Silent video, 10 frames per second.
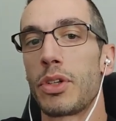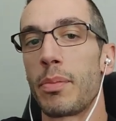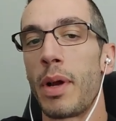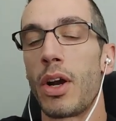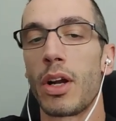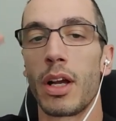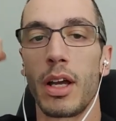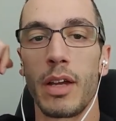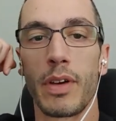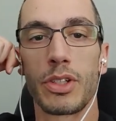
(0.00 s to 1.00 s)
America
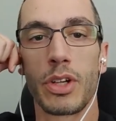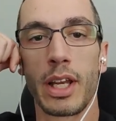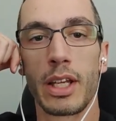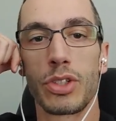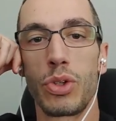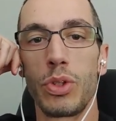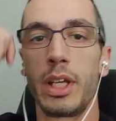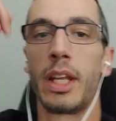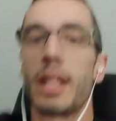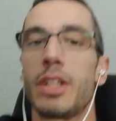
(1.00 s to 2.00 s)
if I start getting too
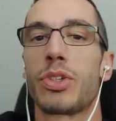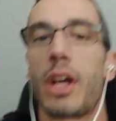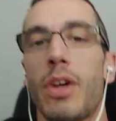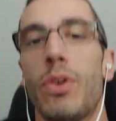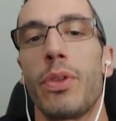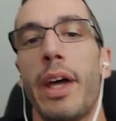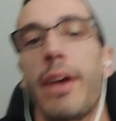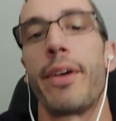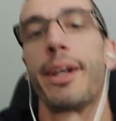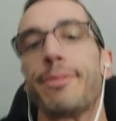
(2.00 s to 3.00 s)
lean and then try to hold that,
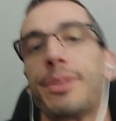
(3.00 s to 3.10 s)
right?